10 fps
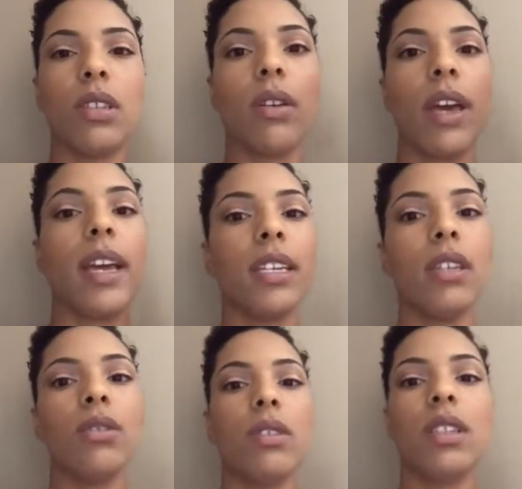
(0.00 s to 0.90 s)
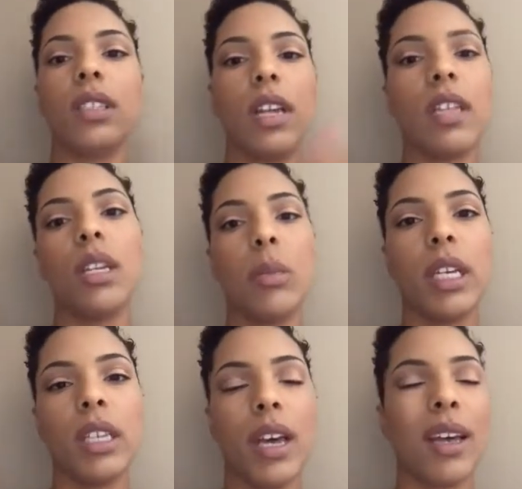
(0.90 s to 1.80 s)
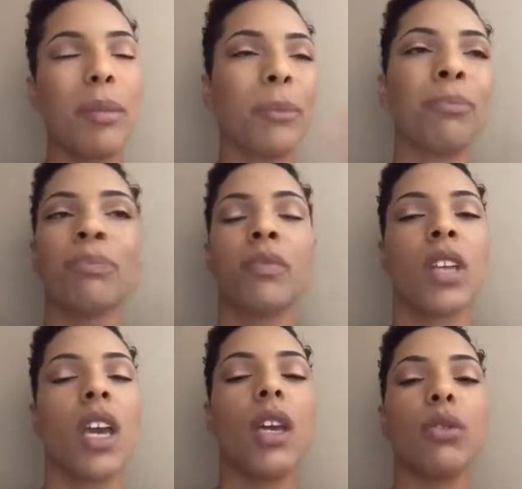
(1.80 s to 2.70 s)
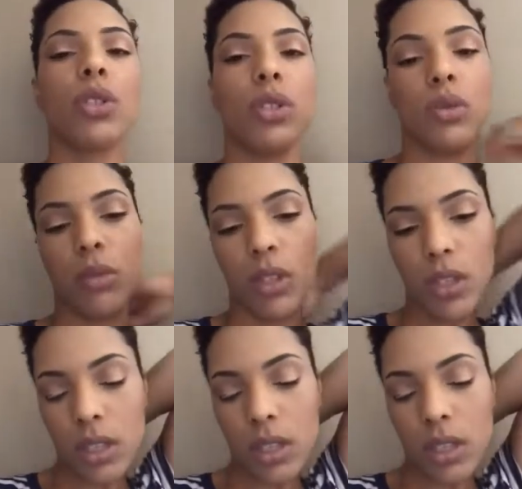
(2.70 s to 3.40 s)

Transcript: Okay, I didn't do this and I need to make time. And it was just too much.